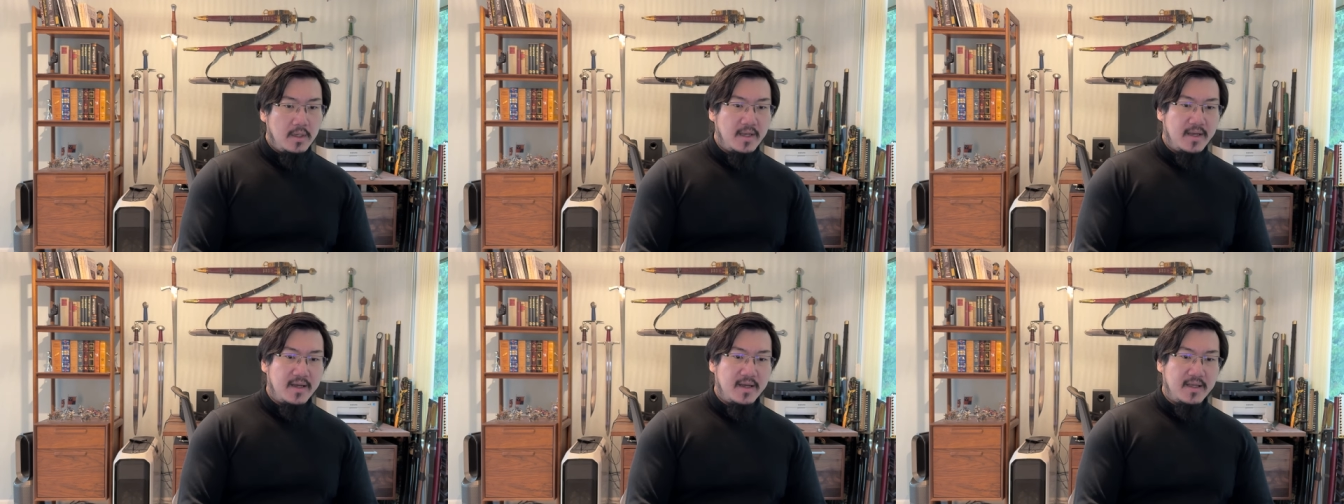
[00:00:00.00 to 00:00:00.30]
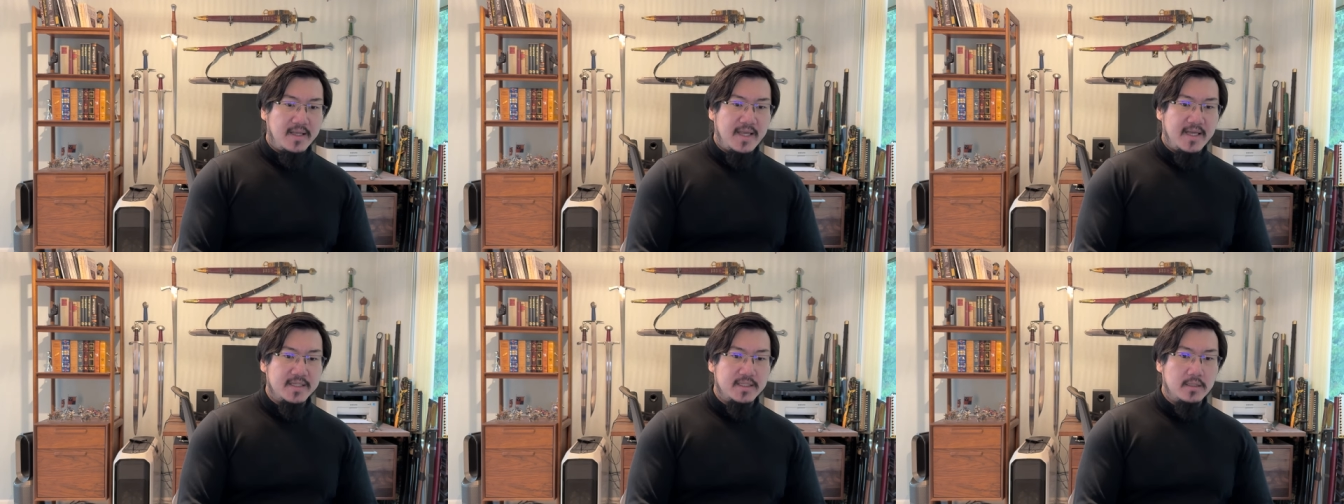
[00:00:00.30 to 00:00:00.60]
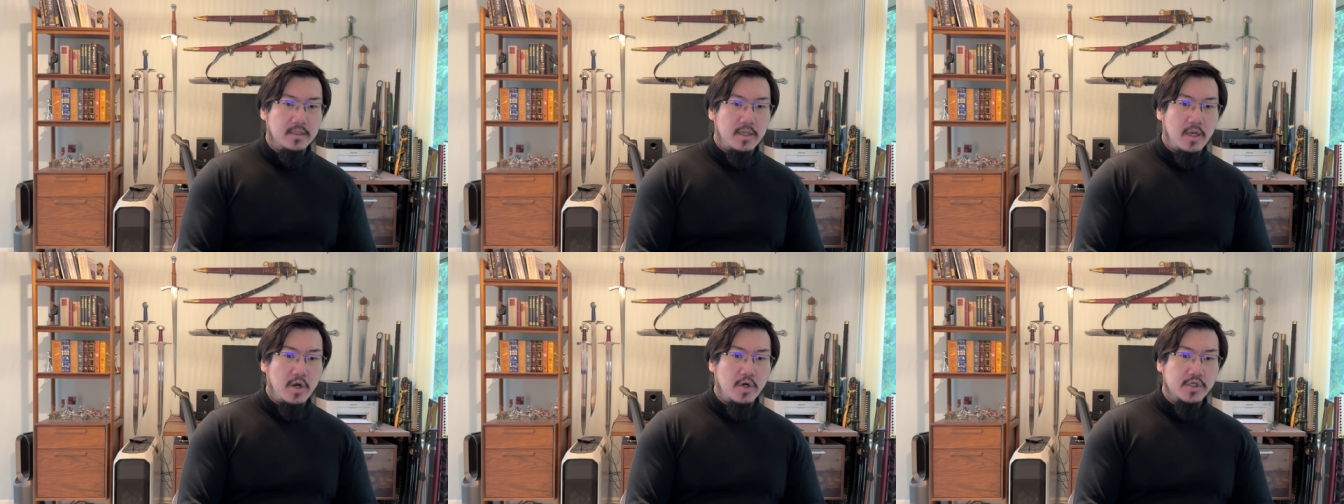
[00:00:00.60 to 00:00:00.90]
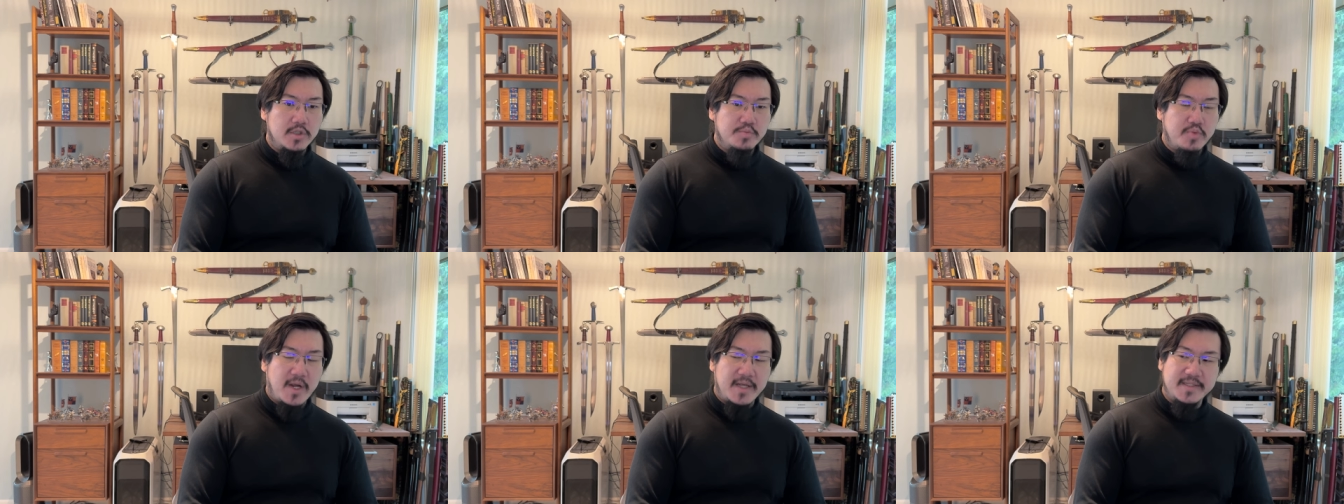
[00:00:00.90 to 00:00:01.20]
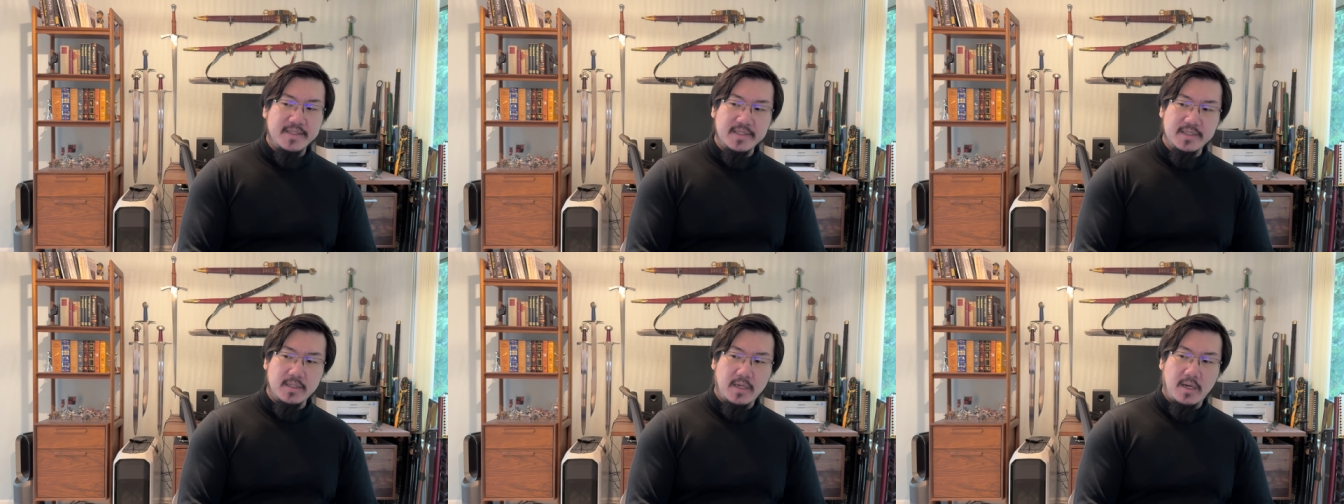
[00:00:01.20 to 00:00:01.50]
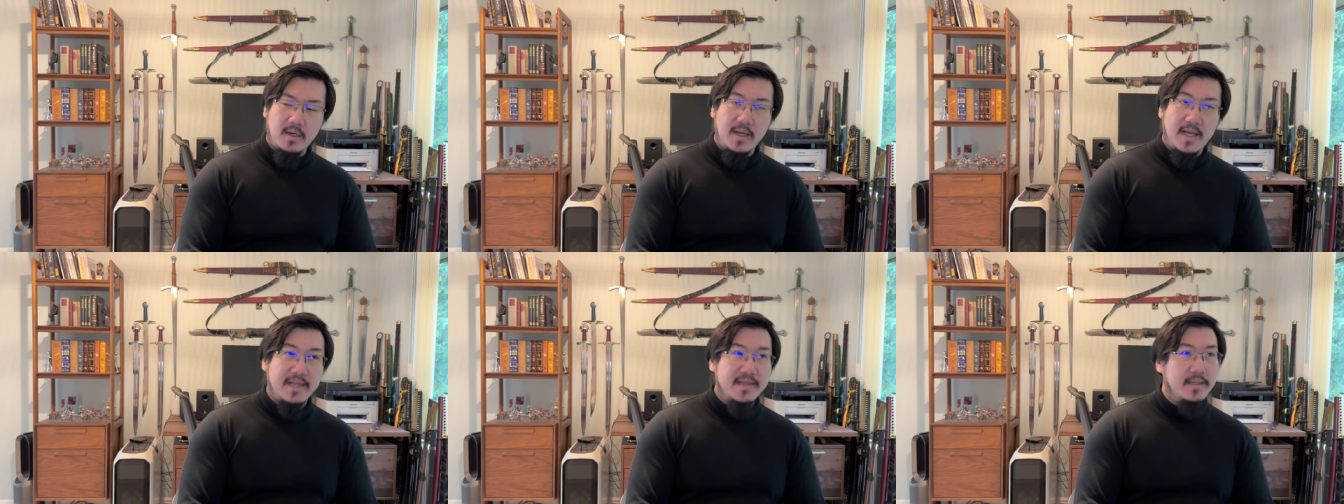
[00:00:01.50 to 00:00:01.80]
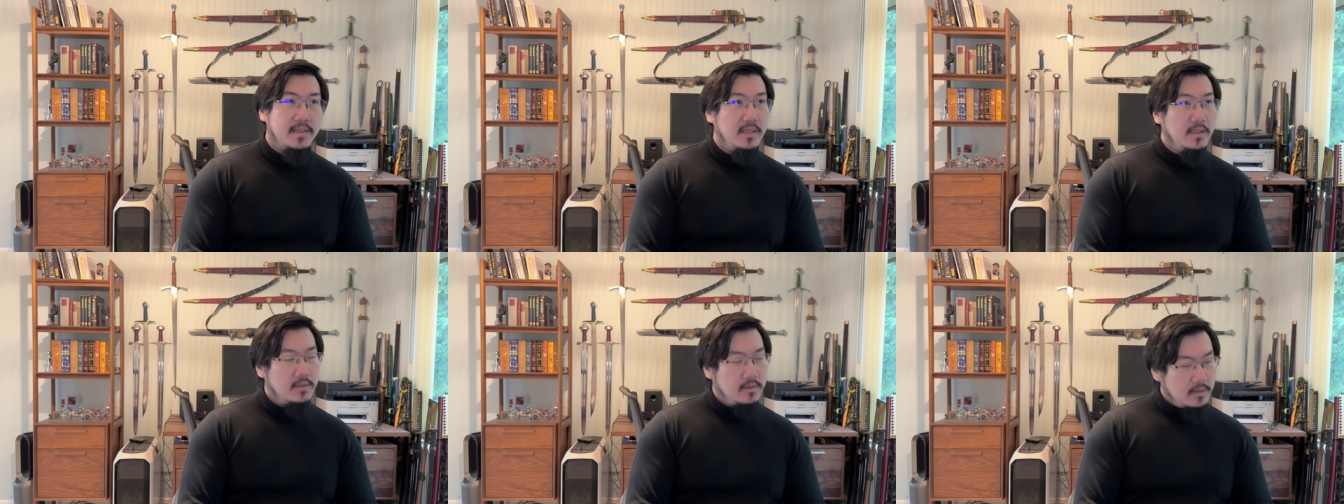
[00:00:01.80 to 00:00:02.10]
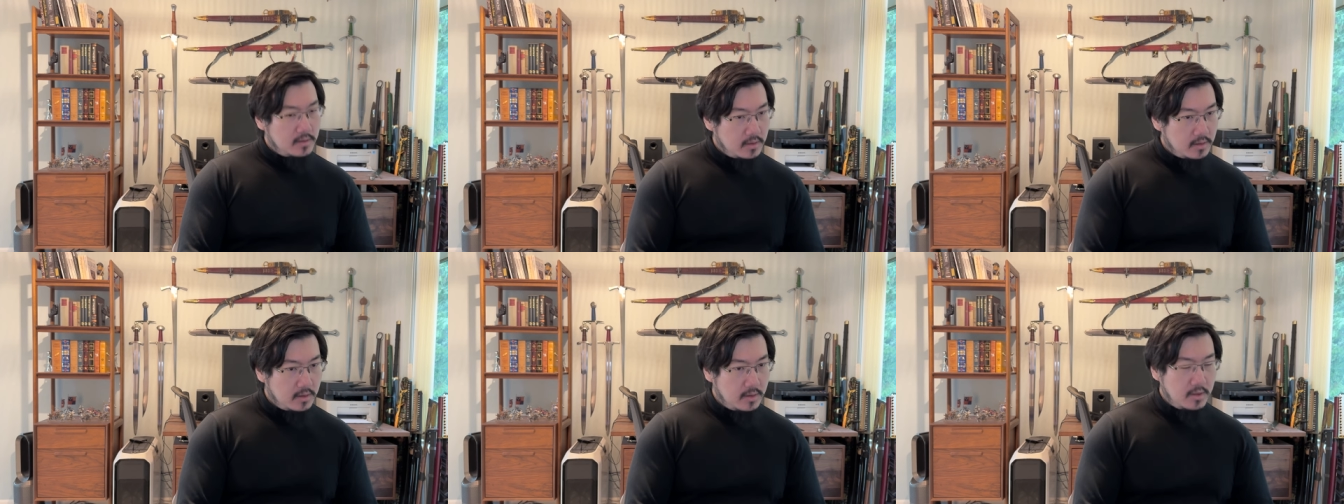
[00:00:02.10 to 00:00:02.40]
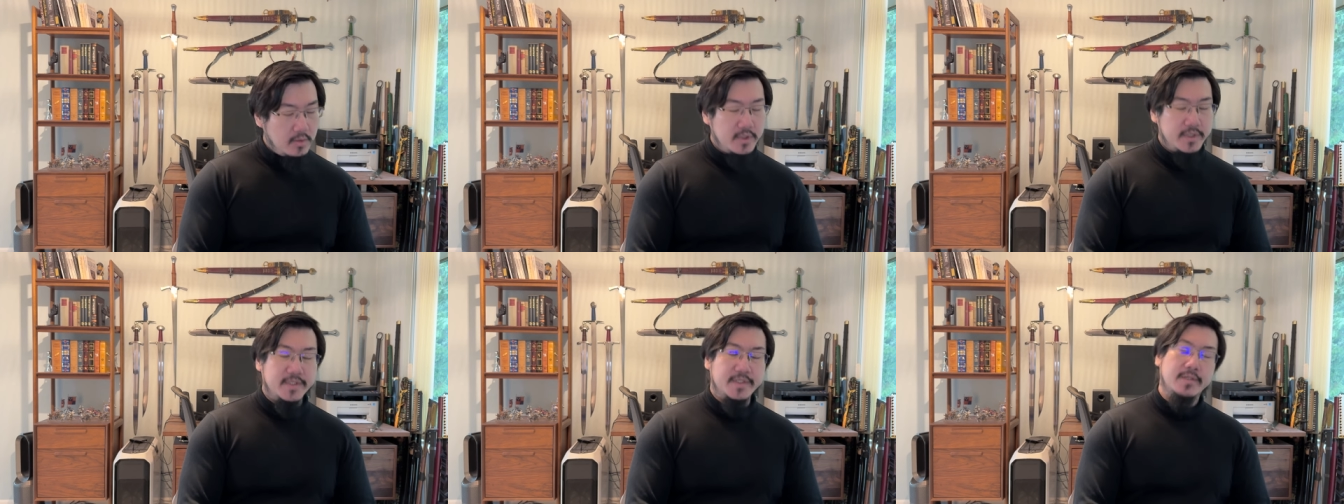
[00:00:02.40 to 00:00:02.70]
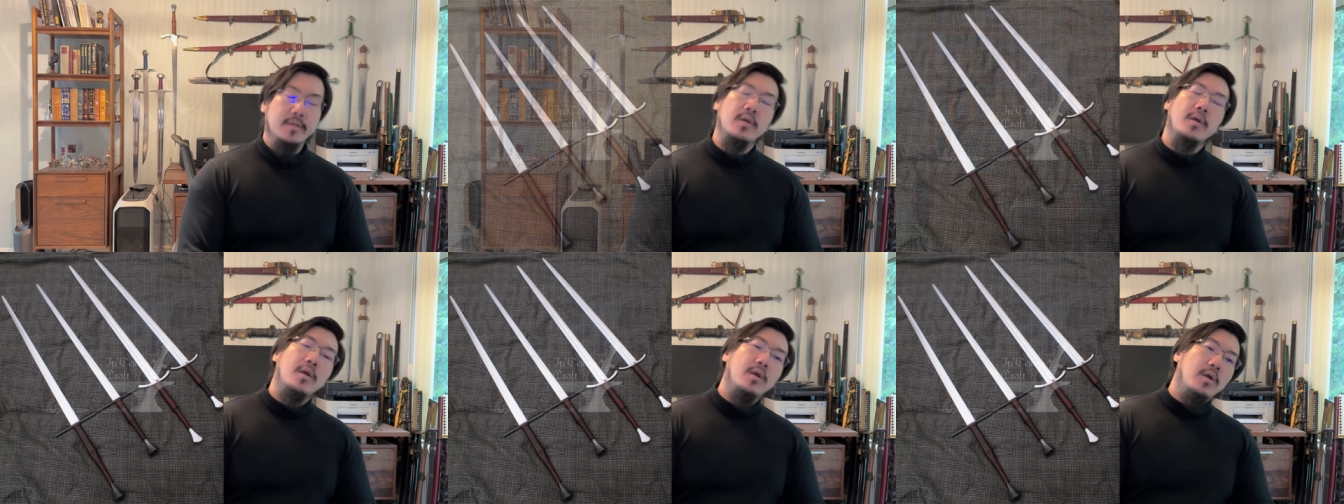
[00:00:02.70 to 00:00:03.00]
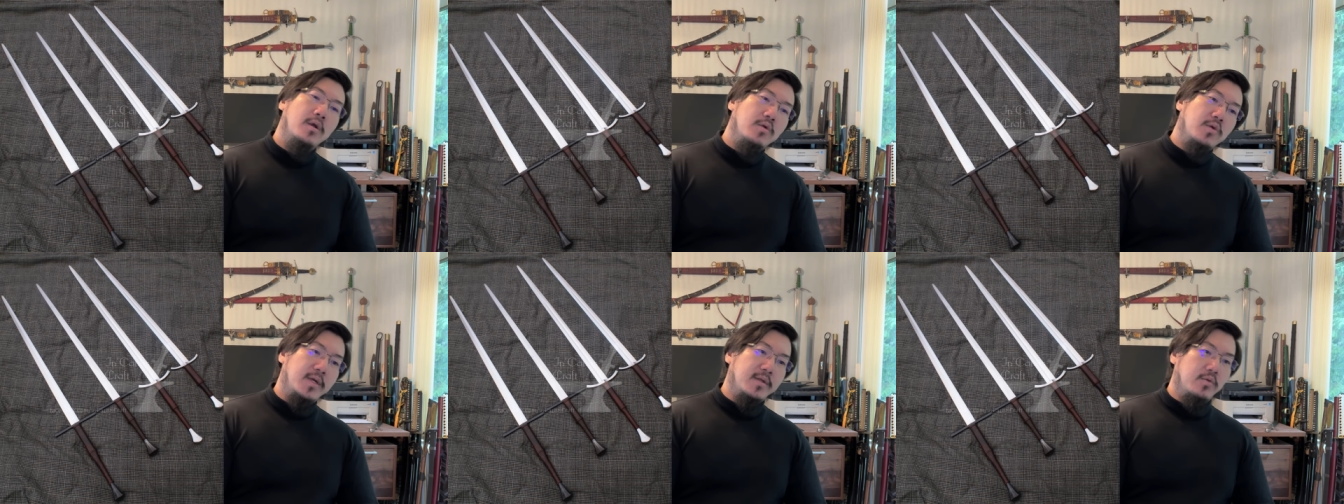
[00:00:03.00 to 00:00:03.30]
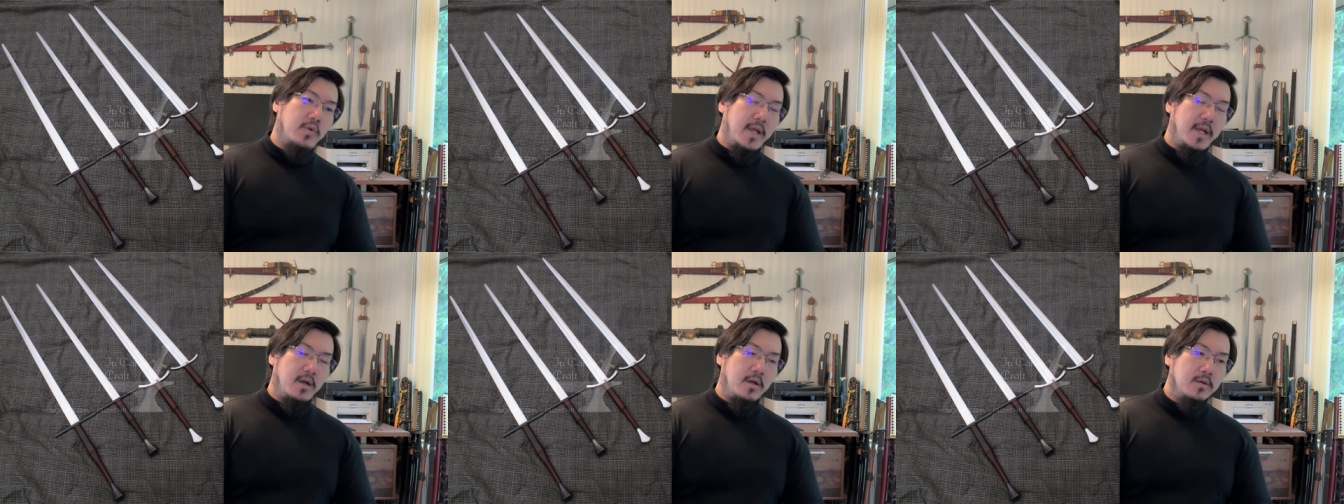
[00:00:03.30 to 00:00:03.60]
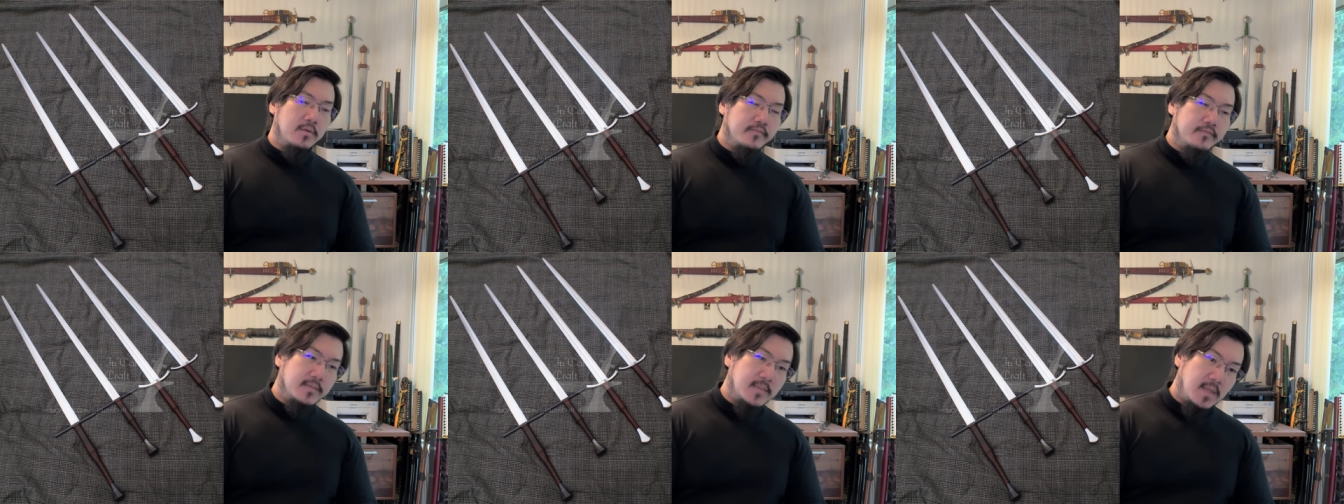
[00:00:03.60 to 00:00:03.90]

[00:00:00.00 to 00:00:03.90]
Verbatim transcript: Uh, he has a large presence on Etsy, which is rather rare.